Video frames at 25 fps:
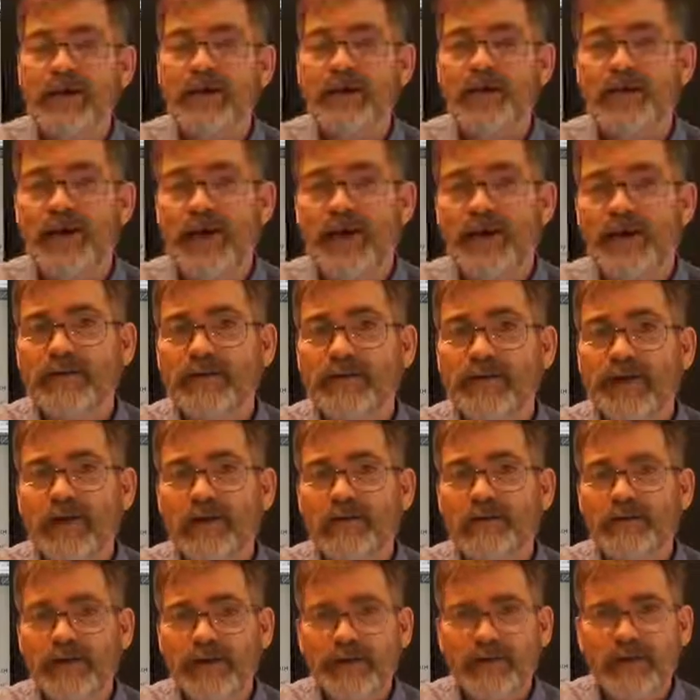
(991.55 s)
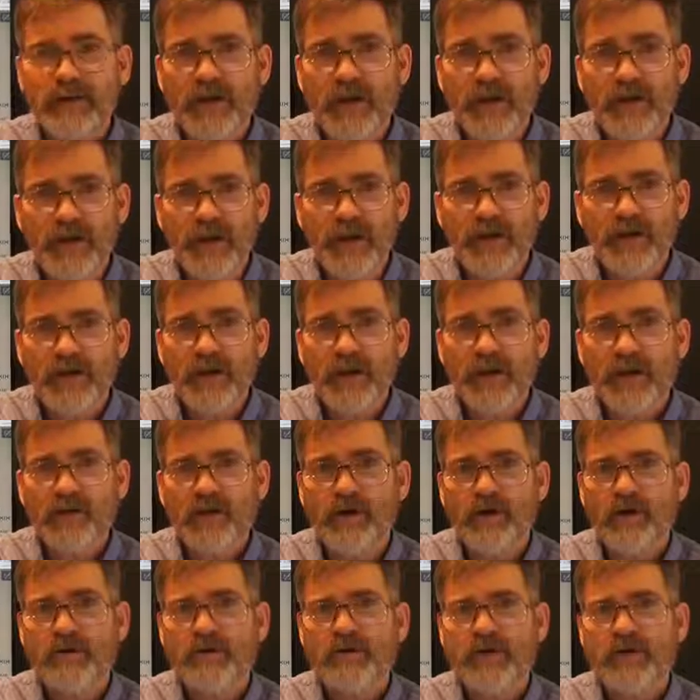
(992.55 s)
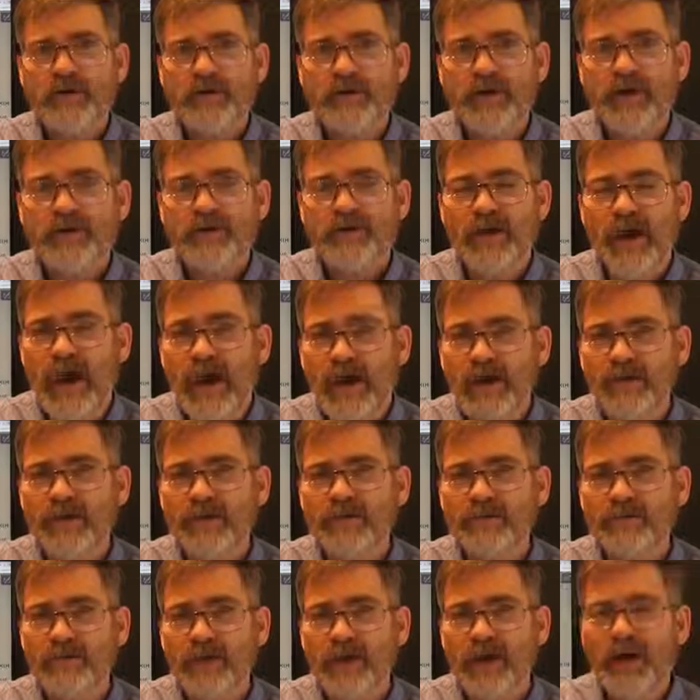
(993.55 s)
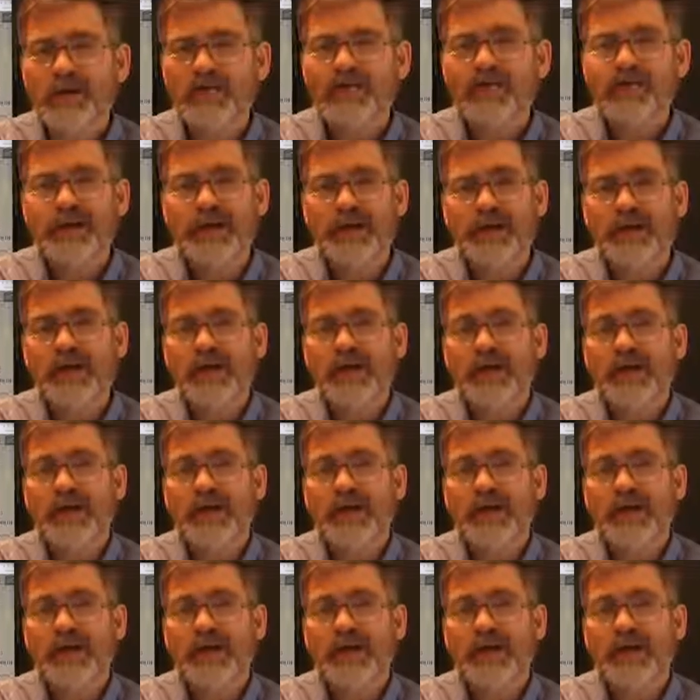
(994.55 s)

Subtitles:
that Viktor Yanukovych, as acting president,